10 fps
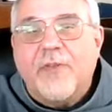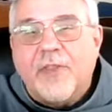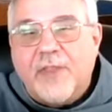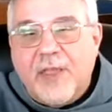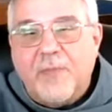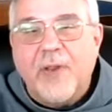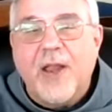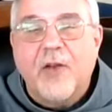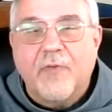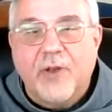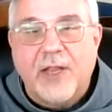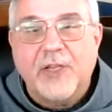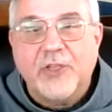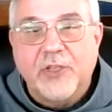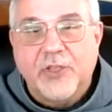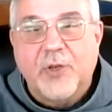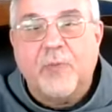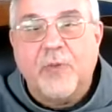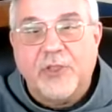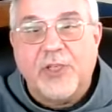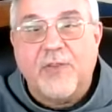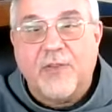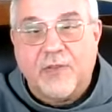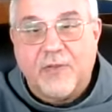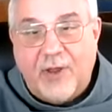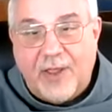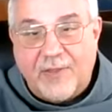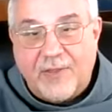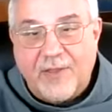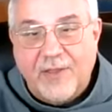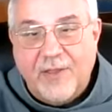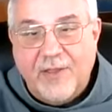to deepen our relationship with Jesus Christ.